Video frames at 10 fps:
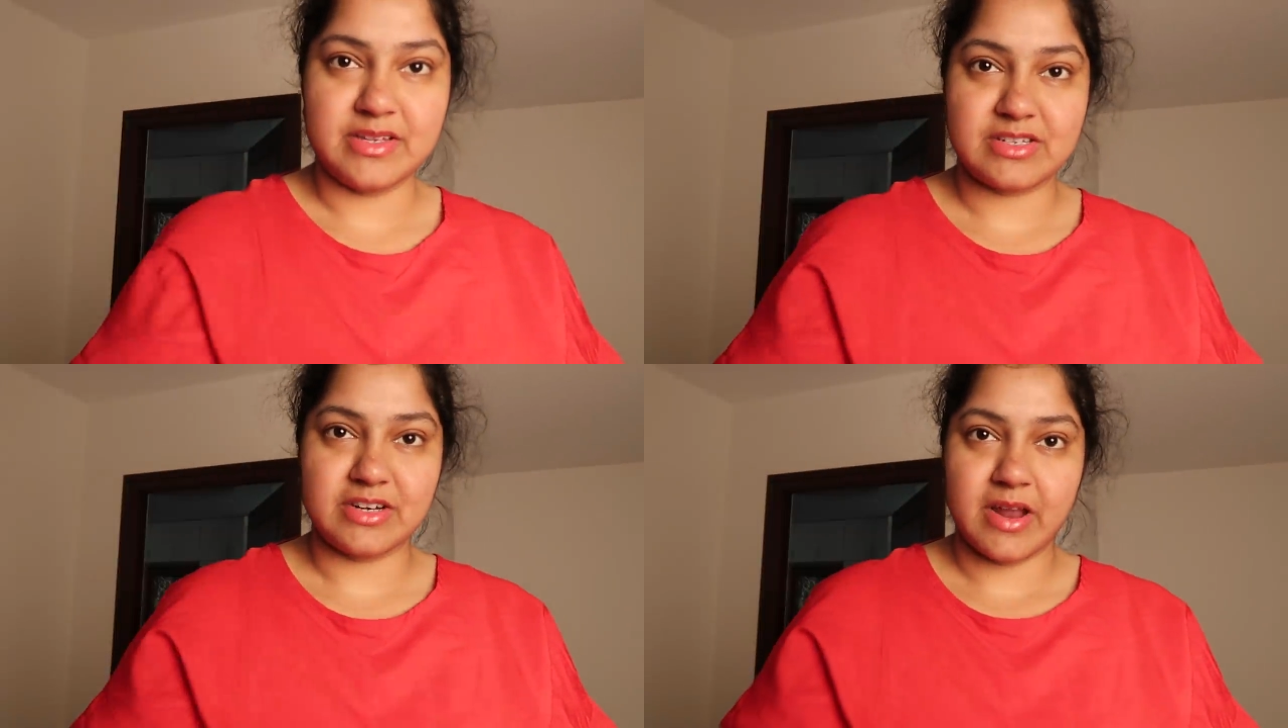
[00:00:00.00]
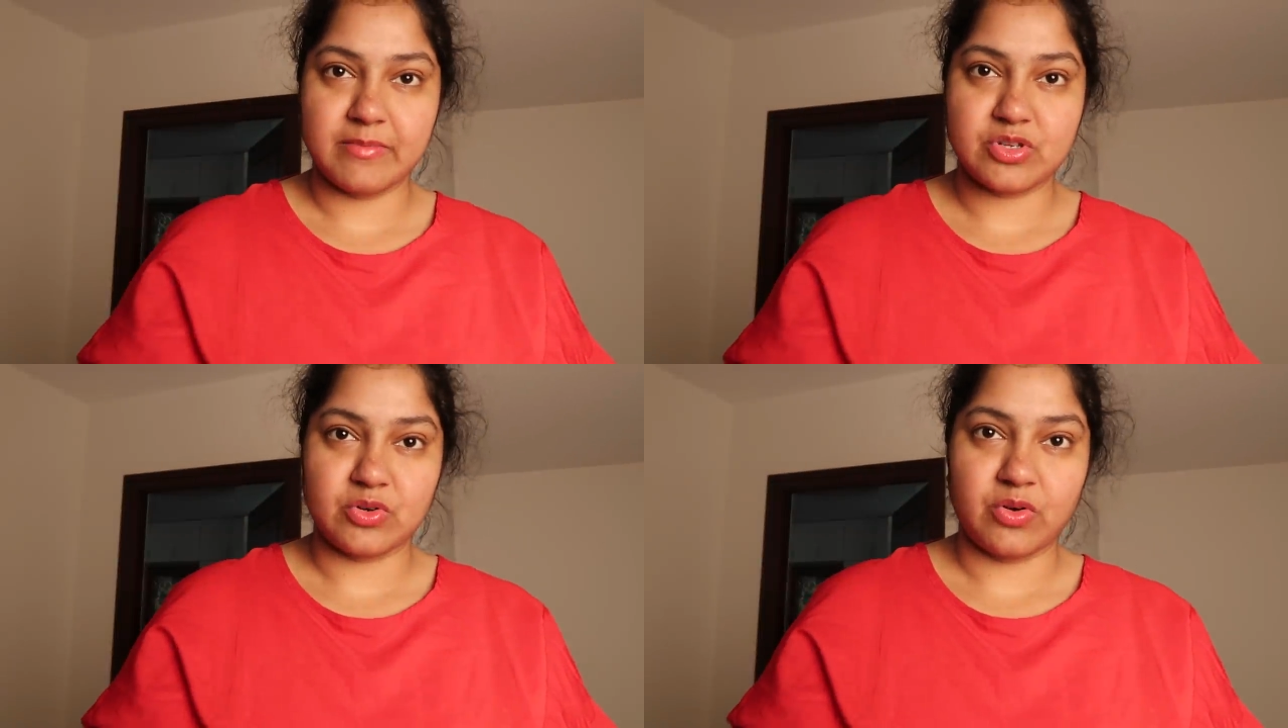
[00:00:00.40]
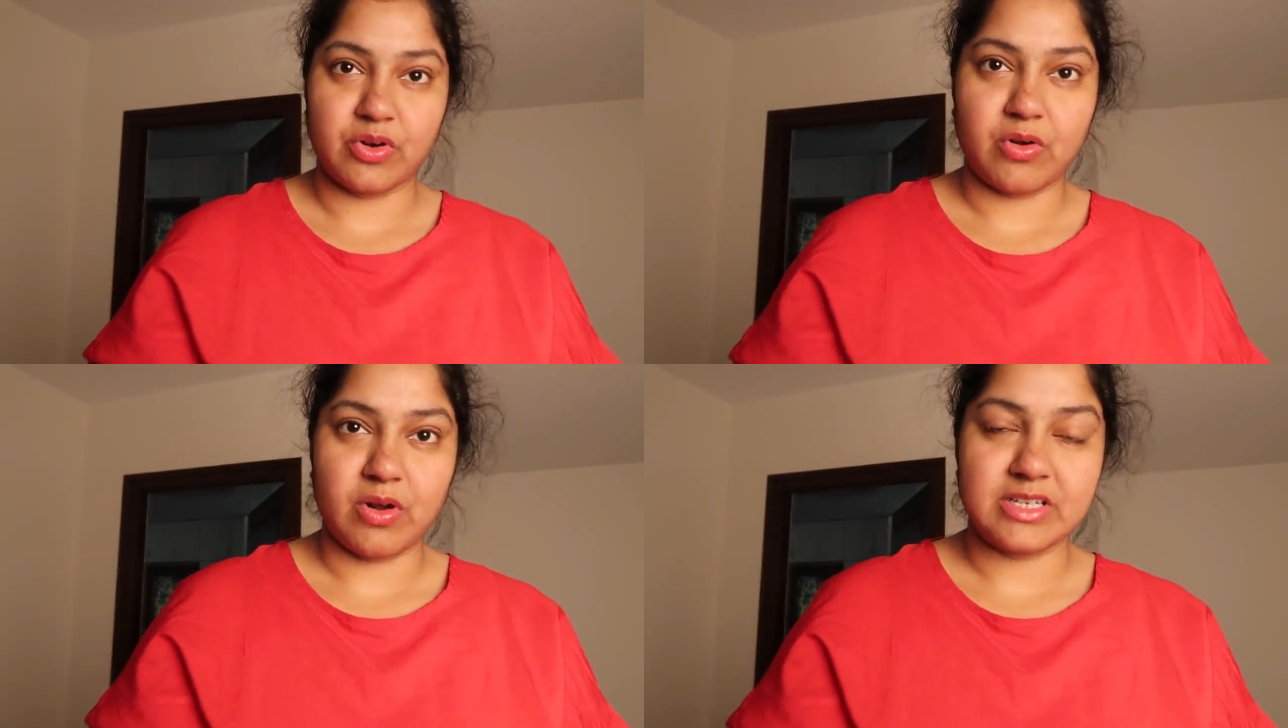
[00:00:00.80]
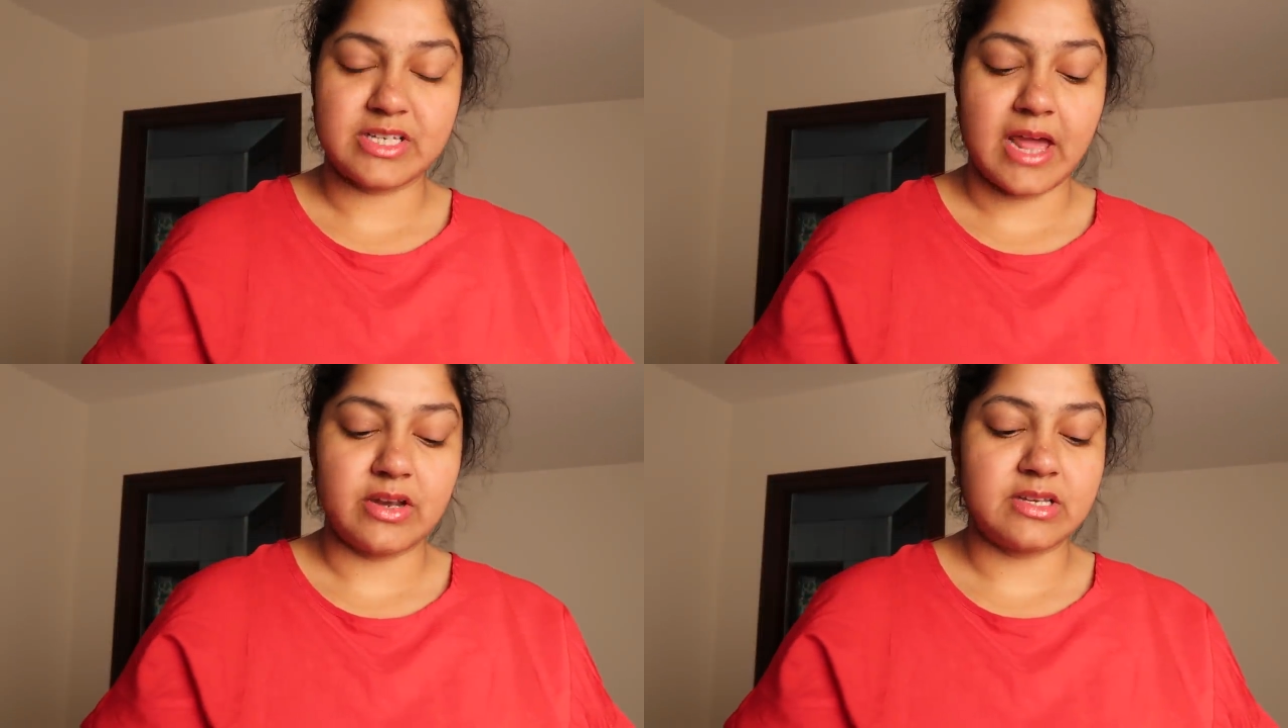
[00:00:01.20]
an Instagram store called
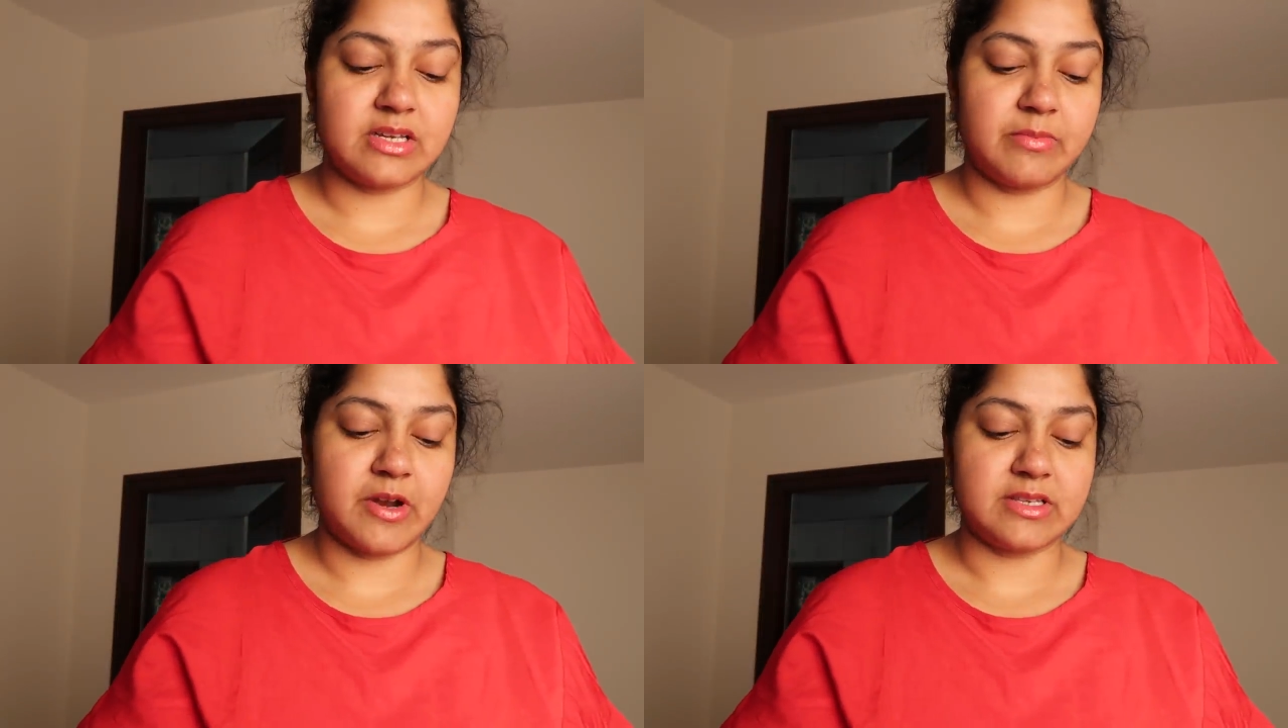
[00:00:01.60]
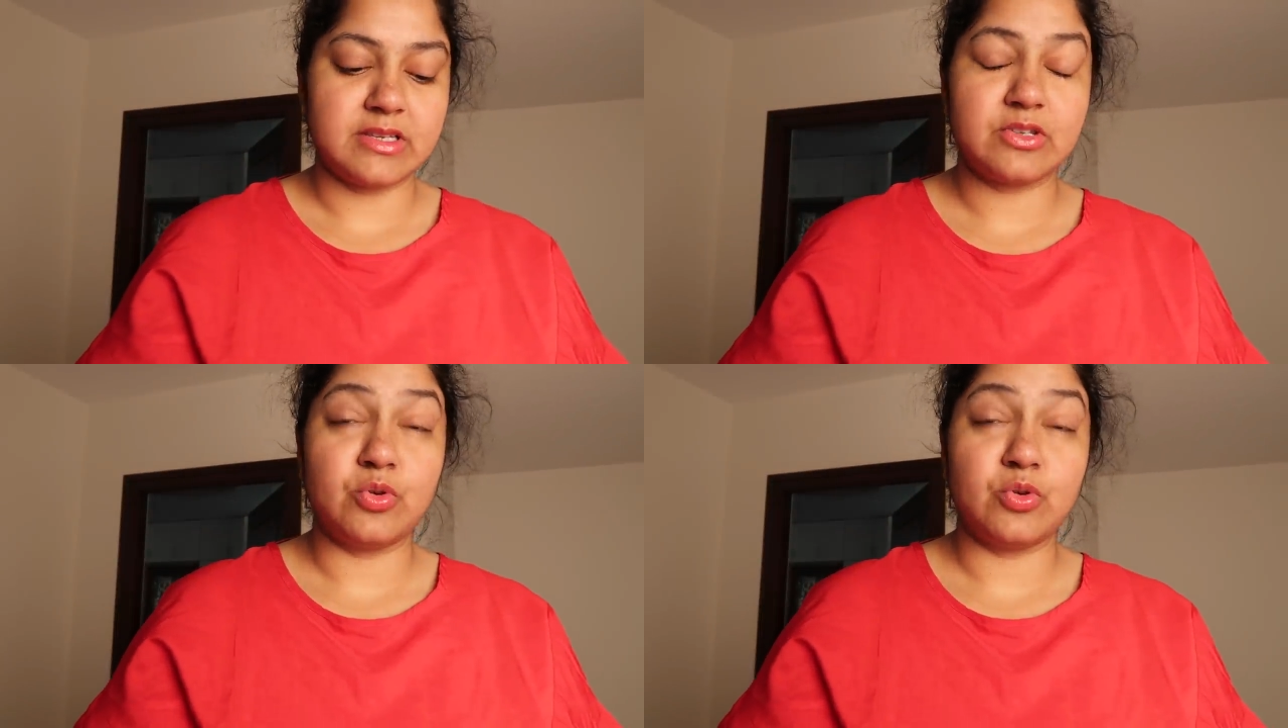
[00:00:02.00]
Charis Enterprises,